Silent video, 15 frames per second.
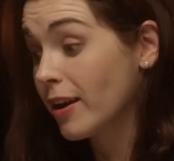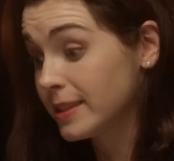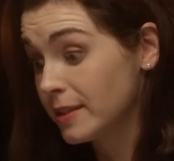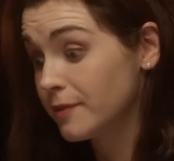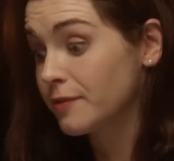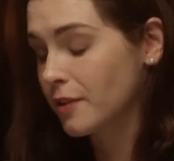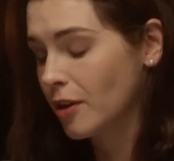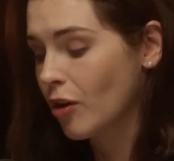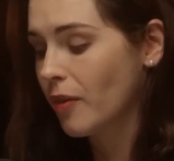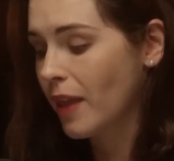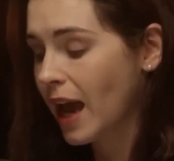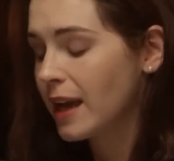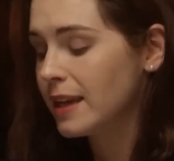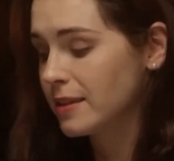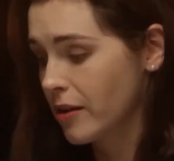I differ on
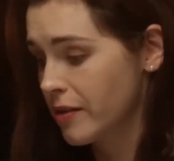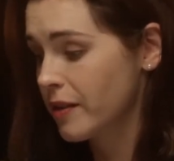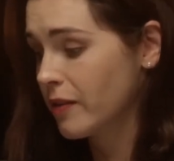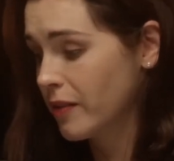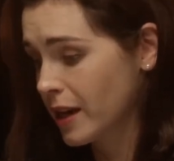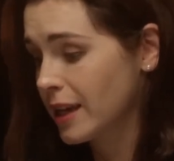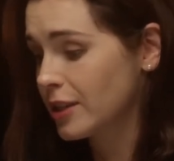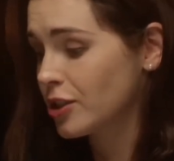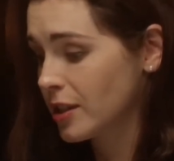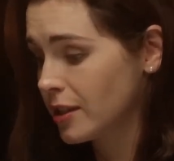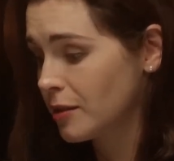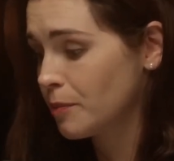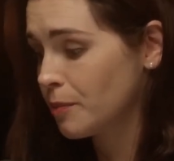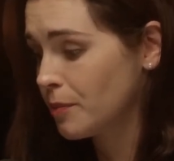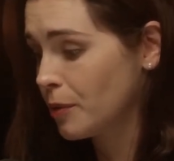that is I think that actually
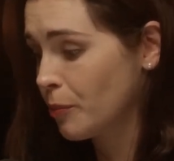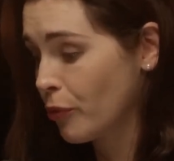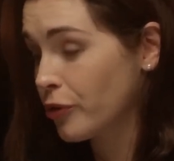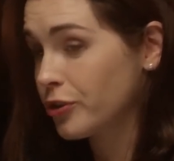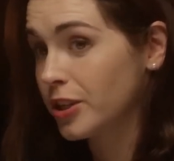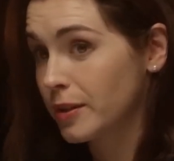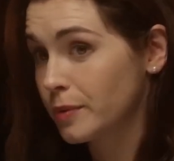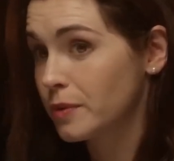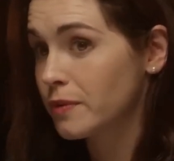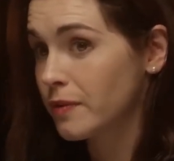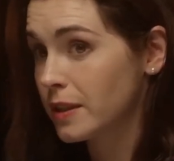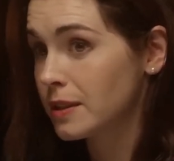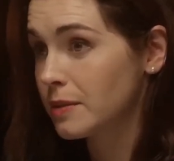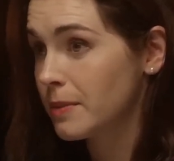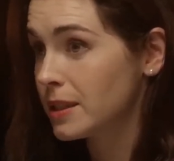the project was
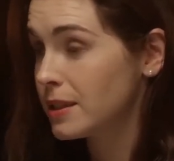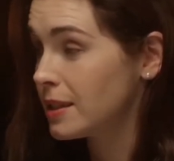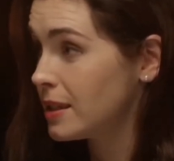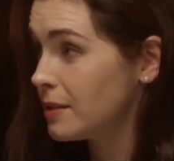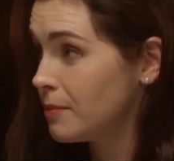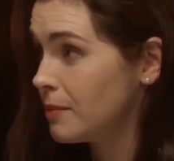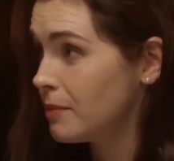fundamentally